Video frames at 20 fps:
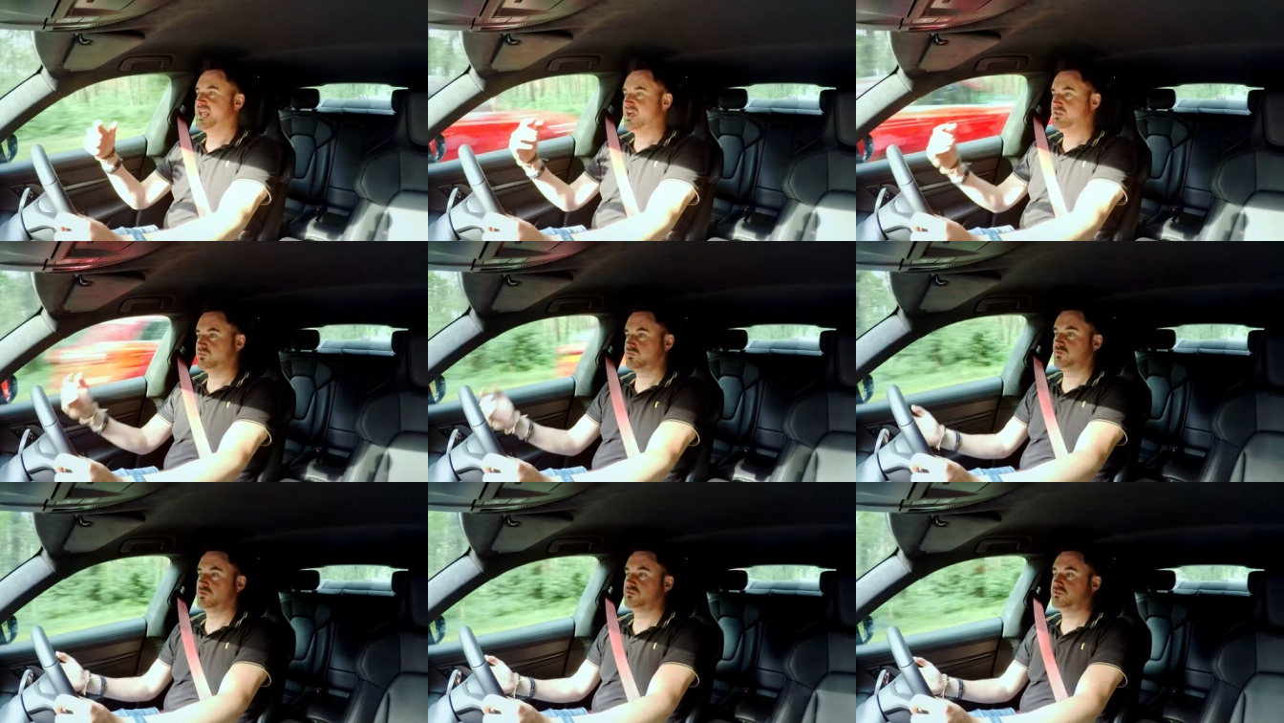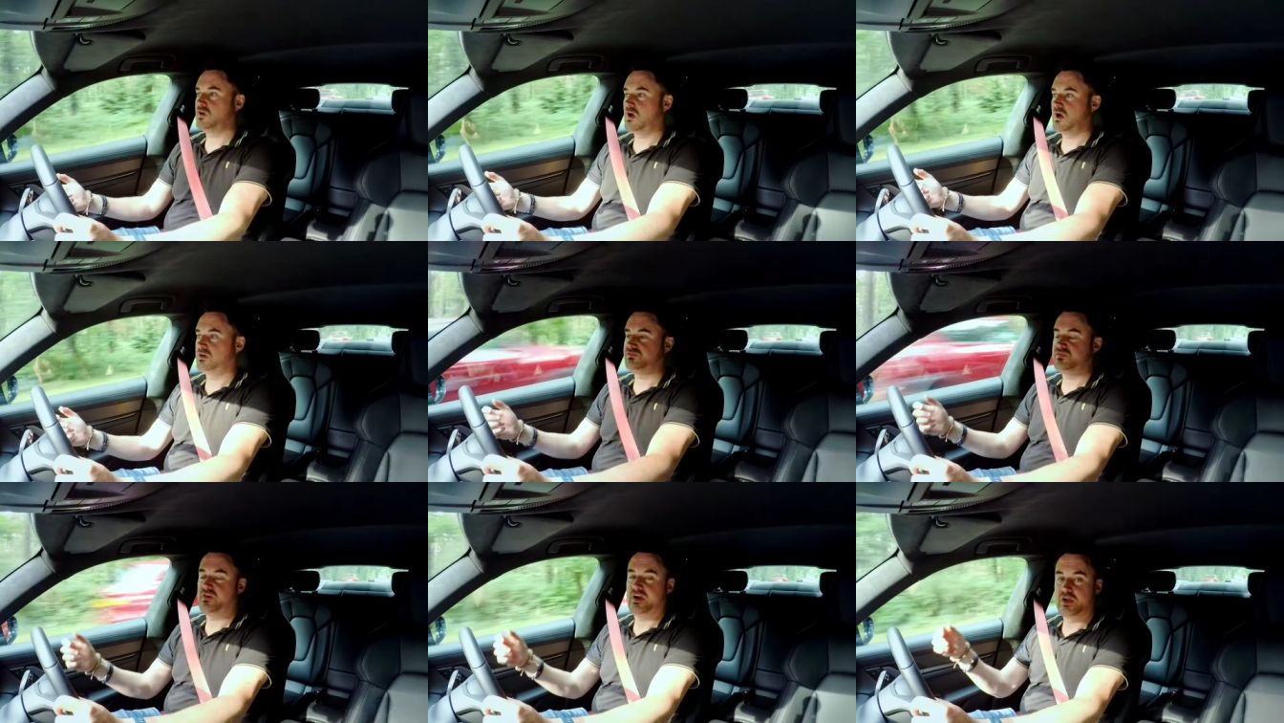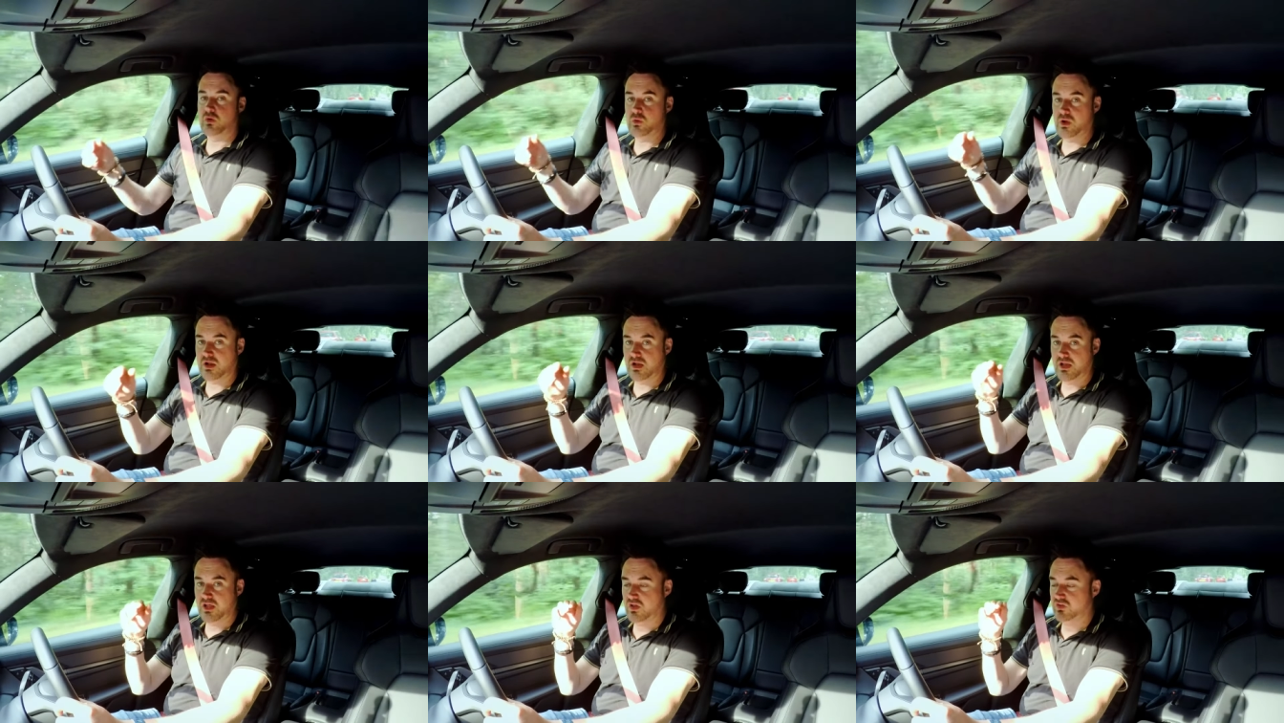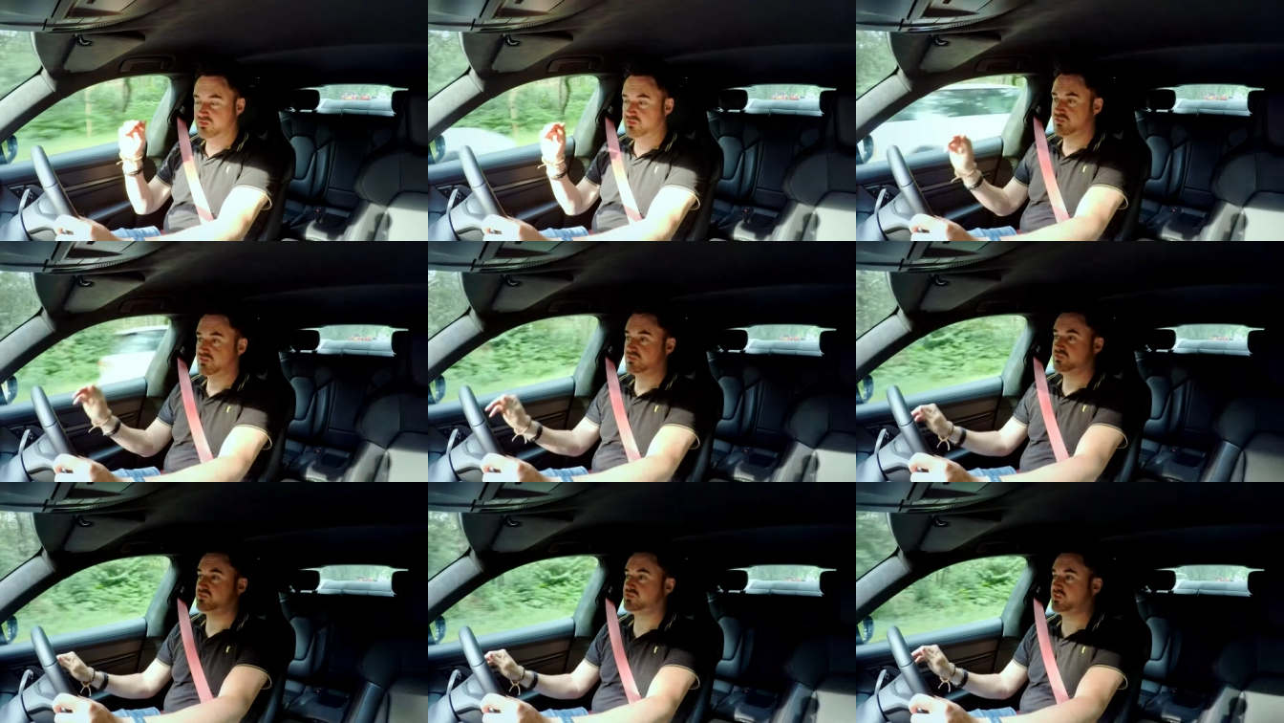gets through tyres very quickly because
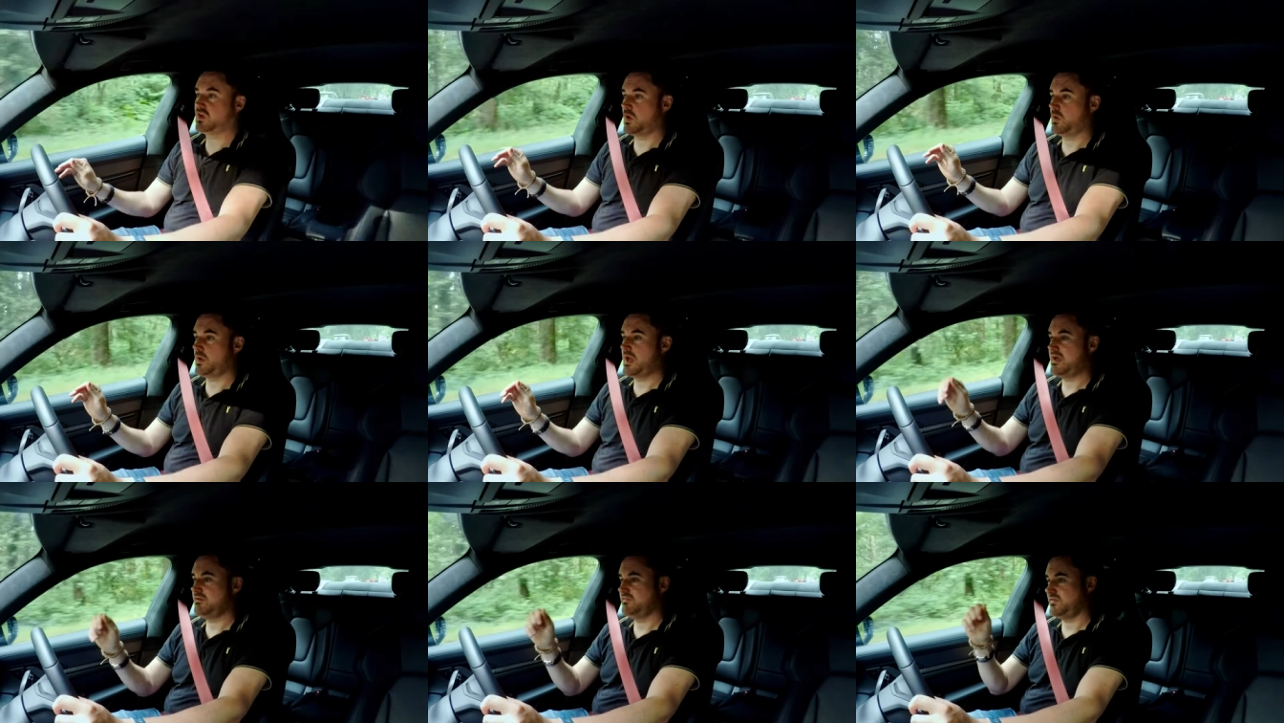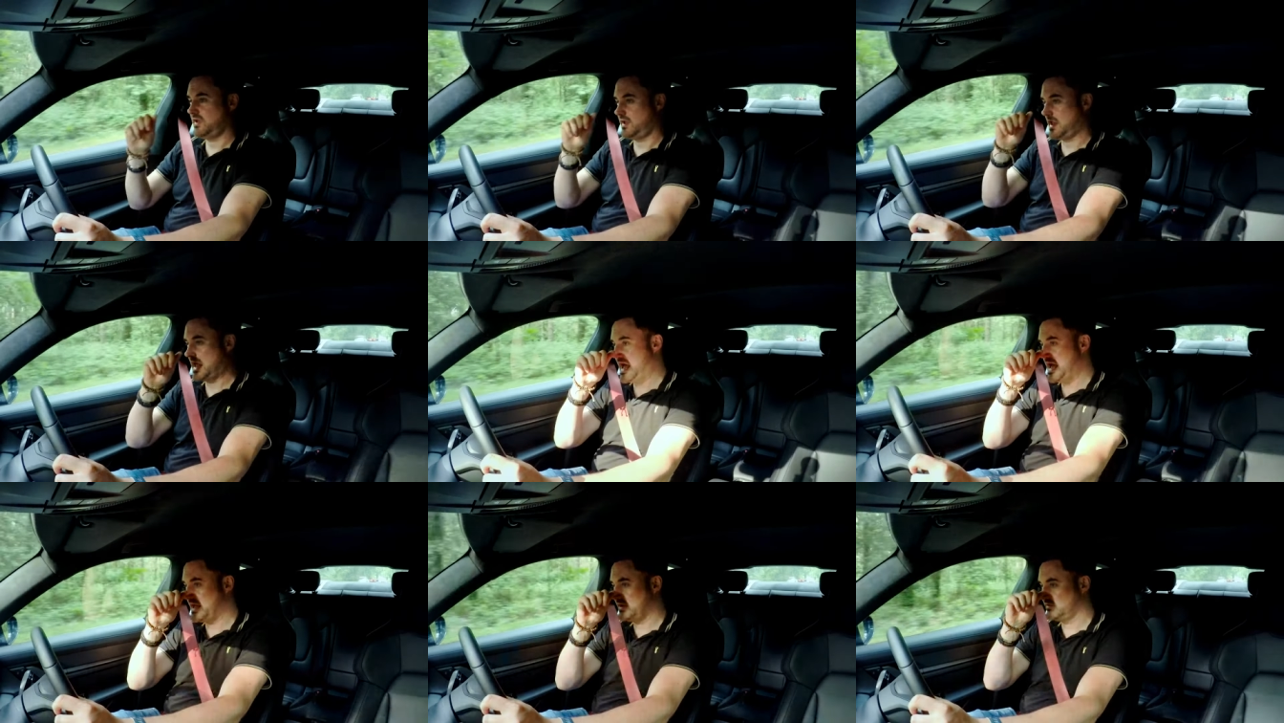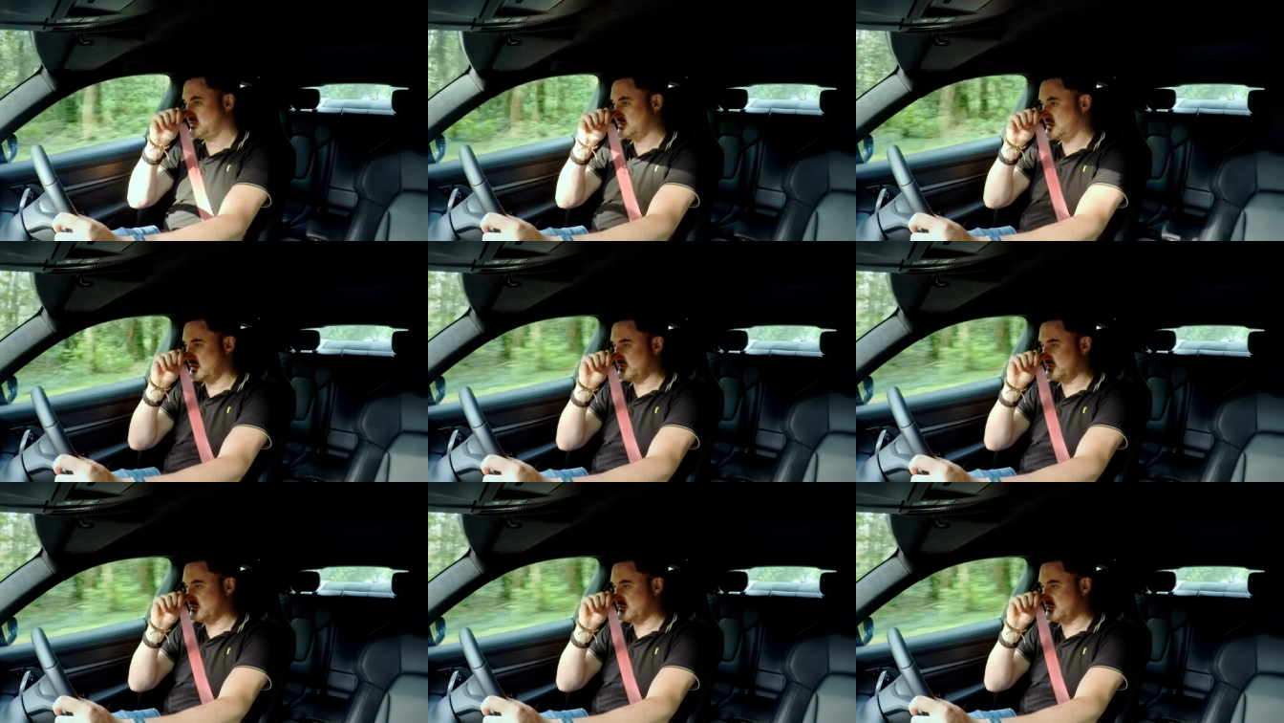it's so heavy and